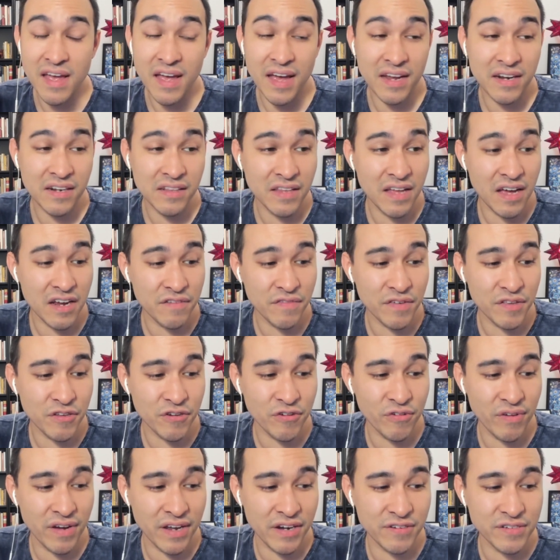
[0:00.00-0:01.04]
And a lot of other
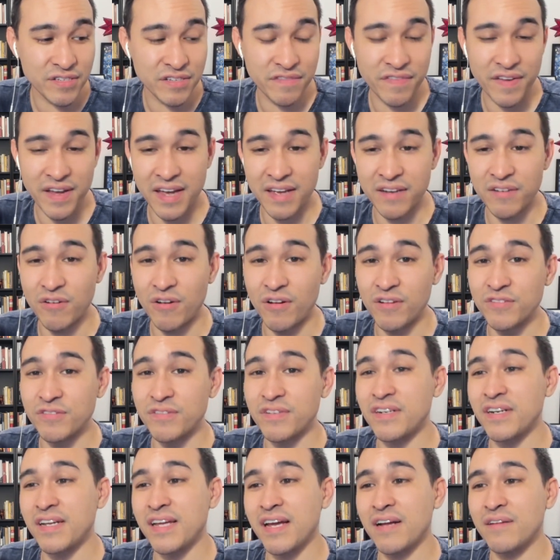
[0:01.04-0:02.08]
creators have had
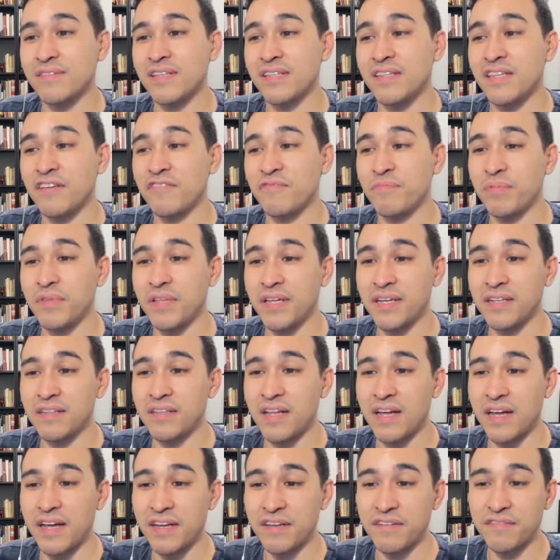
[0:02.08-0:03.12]
alternate accounts that they've played
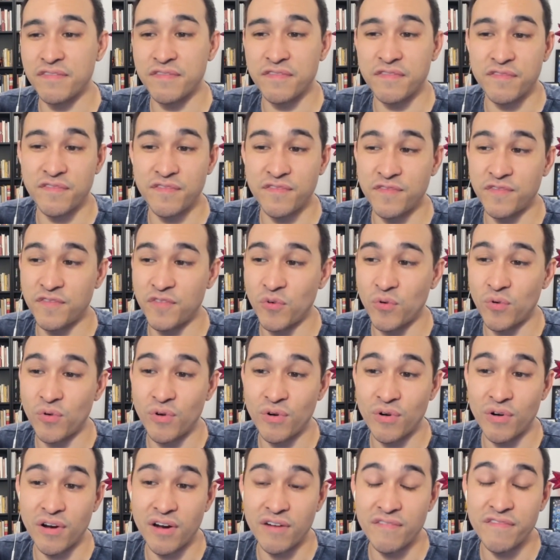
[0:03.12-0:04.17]
live
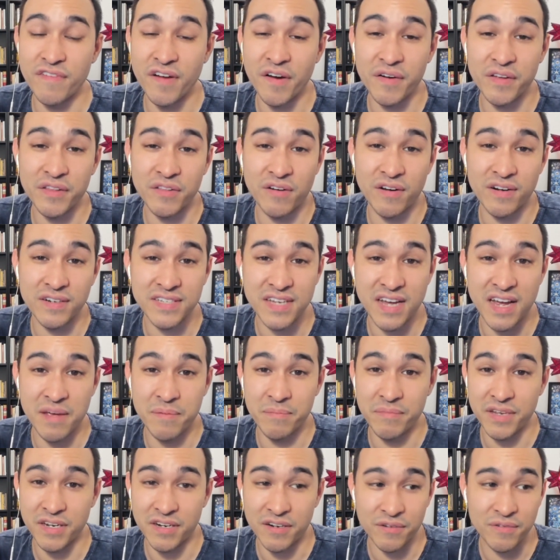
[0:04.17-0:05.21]
for a very long
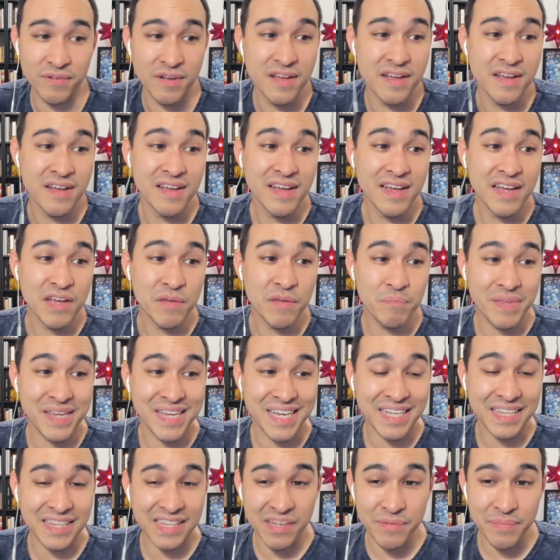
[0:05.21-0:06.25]
time,
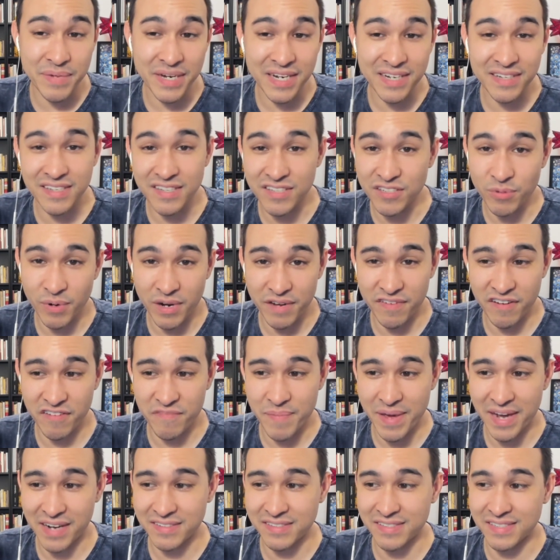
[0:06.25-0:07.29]
Being limited to 25
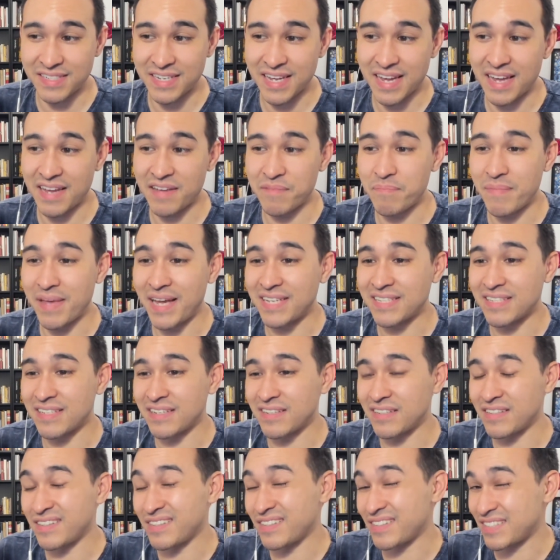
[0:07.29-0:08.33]
battles a day makes it
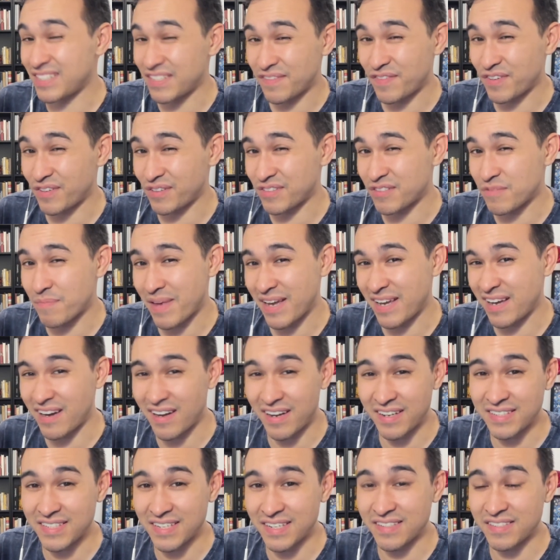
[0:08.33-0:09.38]
a little difficult to make
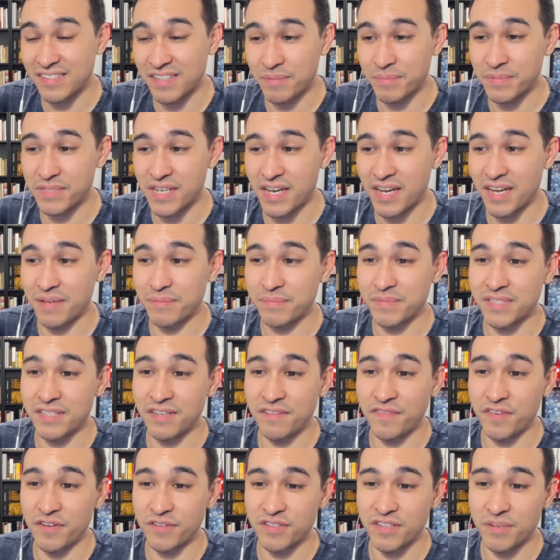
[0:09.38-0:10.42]
content sometimes
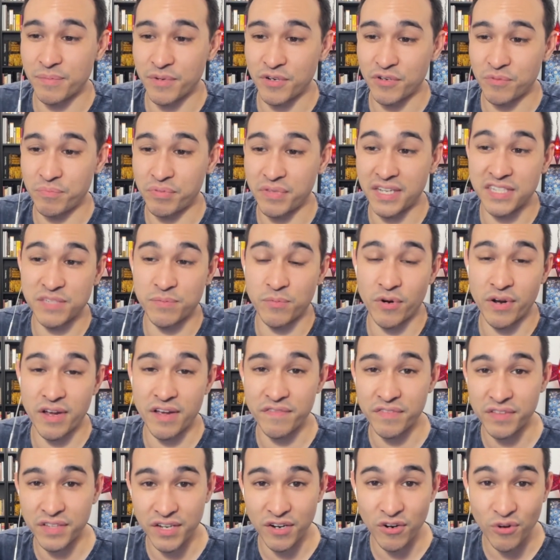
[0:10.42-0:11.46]
if you're someone who plays more
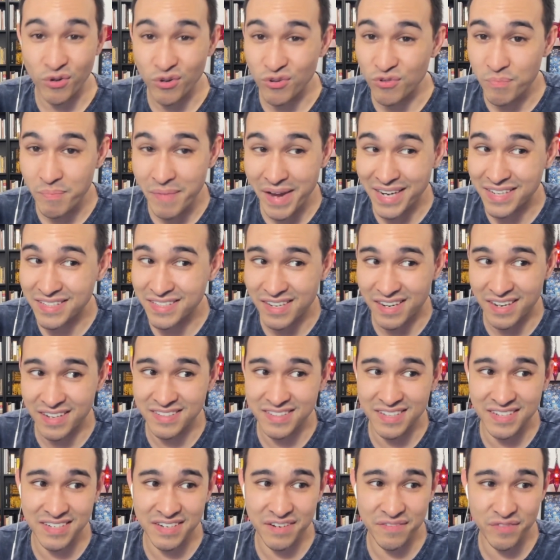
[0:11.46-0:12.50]
heavily or who makes
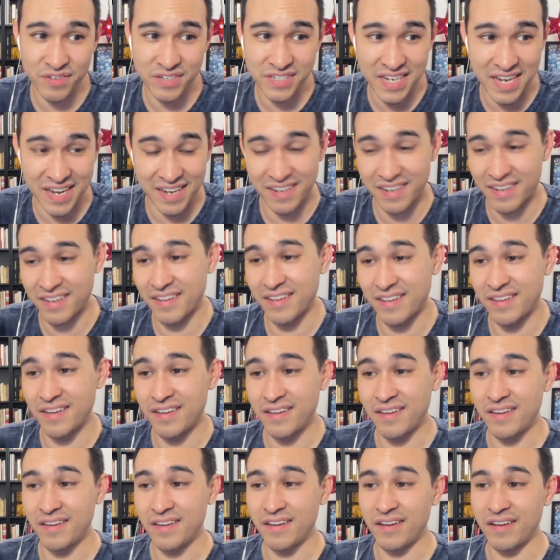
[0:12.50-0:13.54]
content every day.
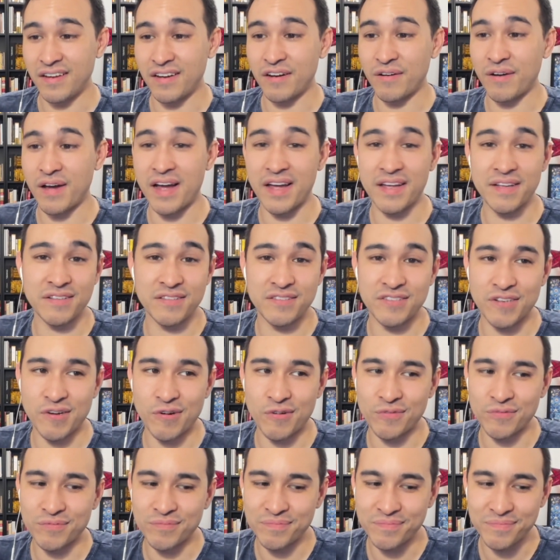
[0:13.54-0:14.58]
I
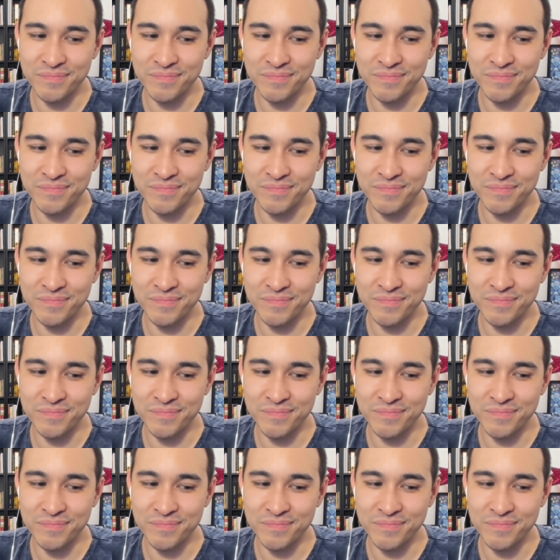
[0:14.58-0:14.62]
don't